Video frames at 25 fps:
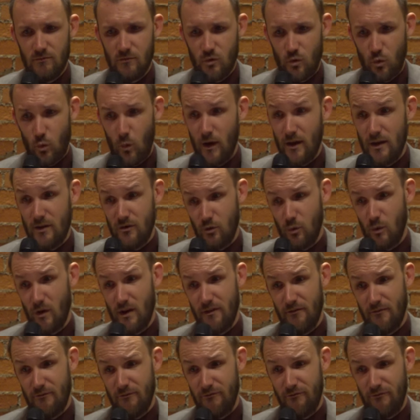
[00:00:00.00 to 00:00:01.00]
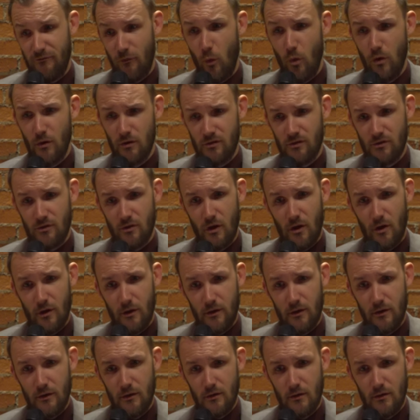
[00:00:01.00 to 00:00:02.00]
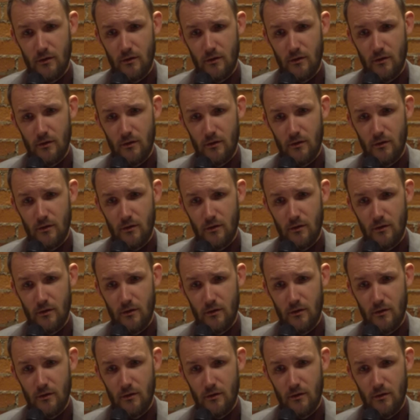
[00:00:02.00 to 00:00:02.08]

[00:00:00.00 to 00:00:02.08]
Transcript: 2024 started,